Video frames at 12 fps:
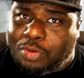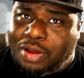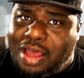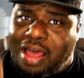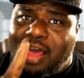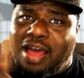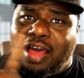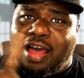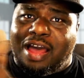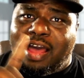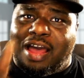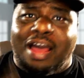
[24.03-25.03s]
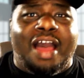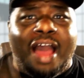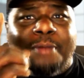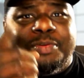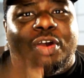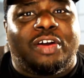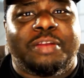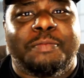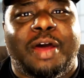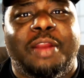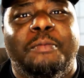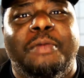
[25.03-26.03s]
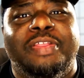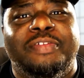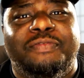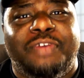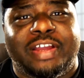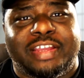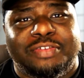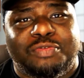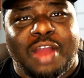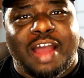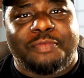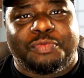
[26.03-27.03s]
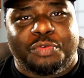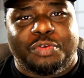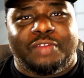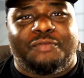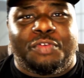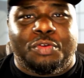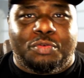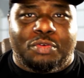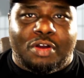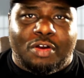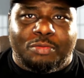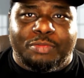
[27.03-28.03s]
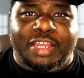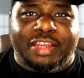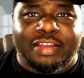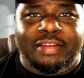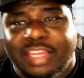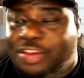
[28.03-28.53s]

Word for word: Well, I'm talking about a motherfucking drive-thru at a funeral home, nigga.